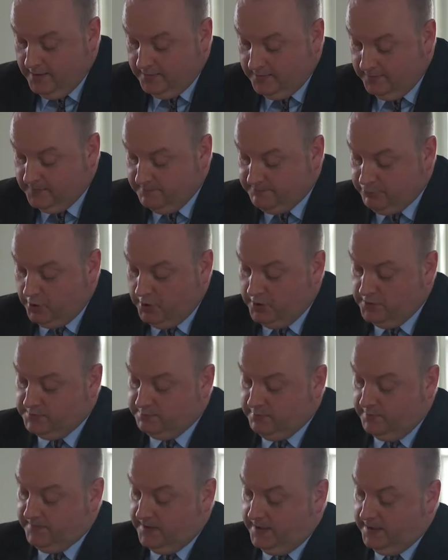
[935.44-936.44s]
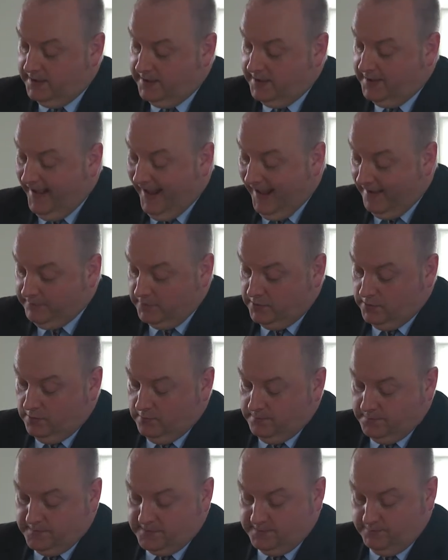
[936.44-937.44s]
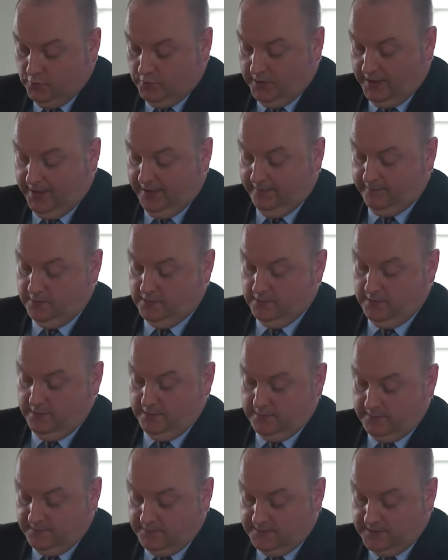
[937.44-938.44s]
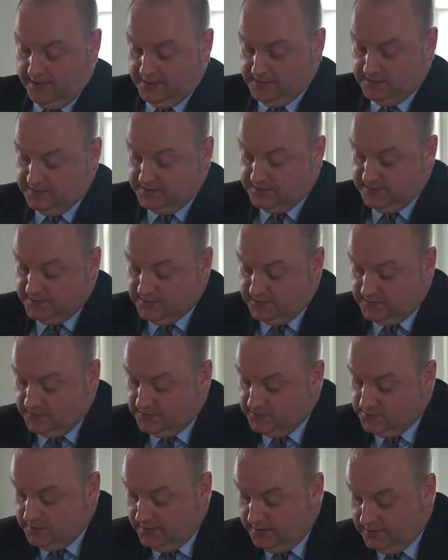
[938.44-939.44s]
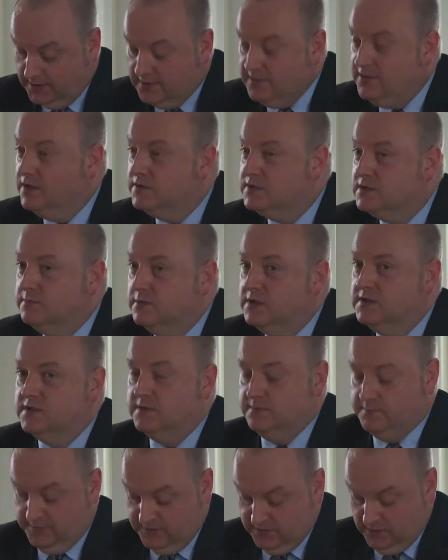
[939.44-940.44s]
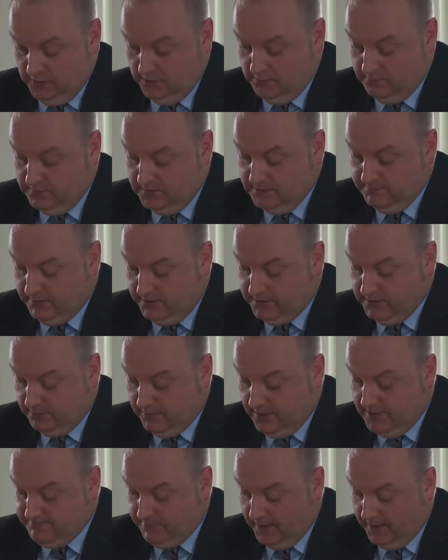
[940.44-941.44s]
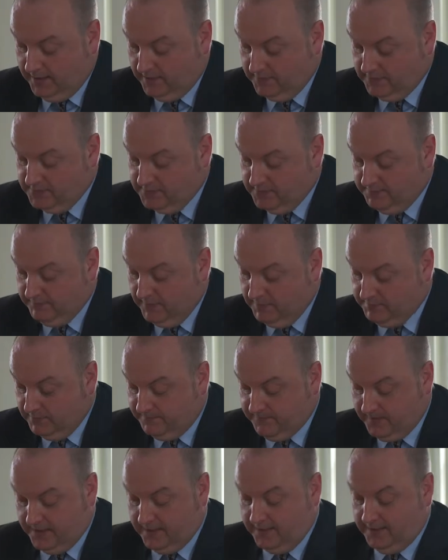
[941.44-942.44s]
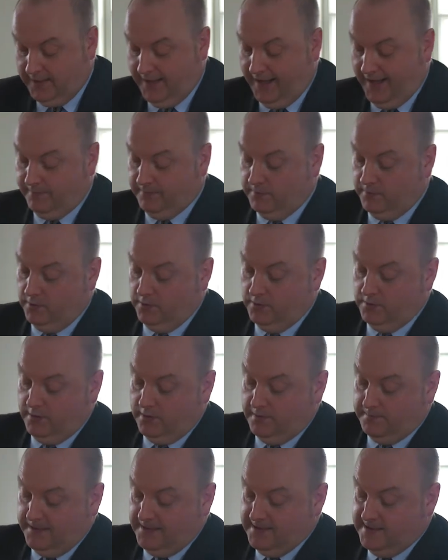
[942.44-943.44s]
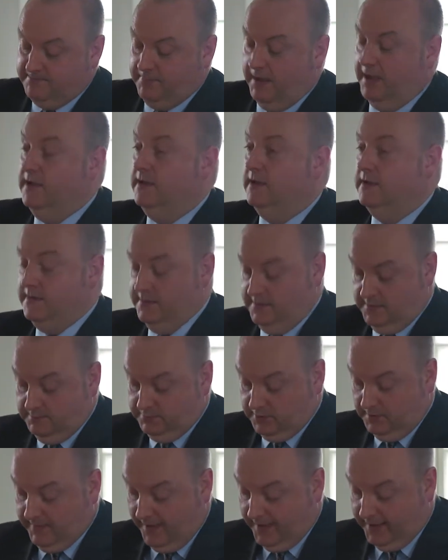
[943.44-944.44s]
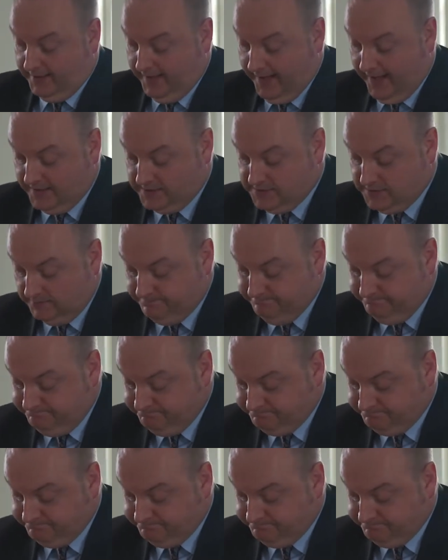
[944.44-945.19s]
This approach provided an avenue for smaller nations such as Australia not to be subsumed by the great powers. It provided an avenue of independent diplomatic action.